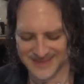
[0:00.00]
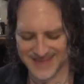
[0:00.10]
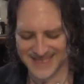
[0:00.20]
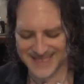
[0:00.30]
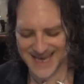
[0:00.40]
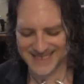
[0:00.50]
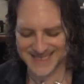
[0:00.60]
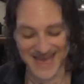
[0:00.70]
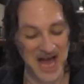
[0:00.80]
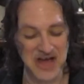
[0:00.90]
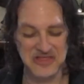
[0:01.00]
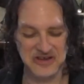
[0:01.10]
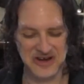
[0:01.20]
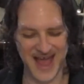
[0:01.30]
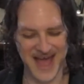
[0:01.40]
let's ask the
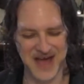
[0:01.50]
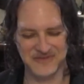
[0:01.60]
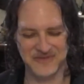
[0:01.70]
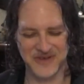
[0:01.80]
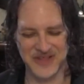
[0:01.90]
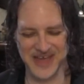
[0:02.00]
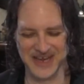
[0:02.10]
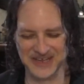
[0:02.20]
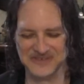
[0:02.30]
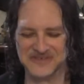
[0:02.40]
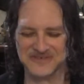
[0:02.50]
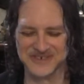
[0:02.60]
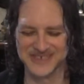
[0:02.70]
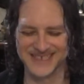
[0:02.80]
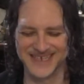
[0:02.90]
other half of all that
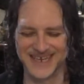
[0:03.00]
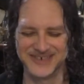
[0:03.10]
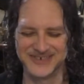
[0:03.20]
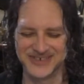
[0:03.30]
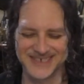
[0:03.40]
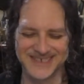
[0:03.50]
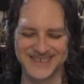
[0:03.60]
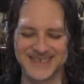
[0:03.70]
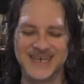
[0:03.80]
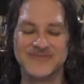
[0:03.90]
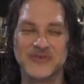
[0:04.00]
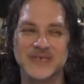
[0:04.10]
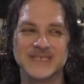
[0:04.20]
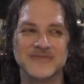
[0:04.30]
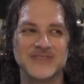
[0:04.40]
universal energy, the
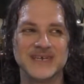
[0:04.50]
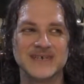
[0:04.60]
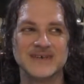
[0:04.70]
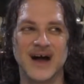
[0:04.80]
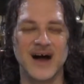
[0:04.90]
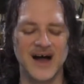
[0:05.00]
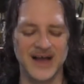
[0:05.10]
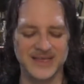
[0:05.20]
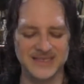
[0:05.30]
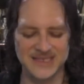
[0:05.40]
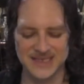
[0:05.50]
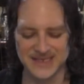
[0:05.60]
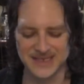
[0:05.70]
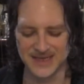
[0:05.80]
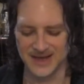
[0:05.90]
voice of the gods.
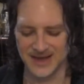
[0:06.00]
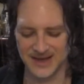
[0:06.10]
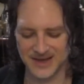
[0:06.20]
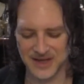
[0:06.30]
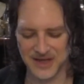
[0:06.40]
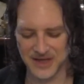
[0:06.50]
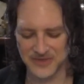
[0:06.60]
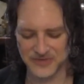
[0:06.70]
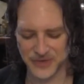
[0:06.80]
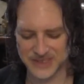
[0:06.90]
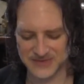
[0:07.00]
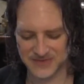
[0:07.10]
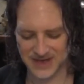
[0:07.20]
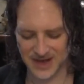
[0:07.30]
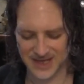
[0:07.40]
Ah, the voice
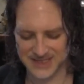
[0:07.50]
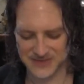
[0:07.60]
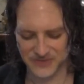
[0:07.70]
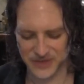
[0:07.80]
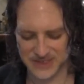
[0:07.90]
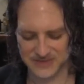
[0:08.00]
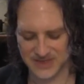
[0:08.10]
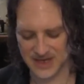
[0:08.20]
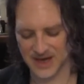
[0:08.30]
of the gods, the voice of the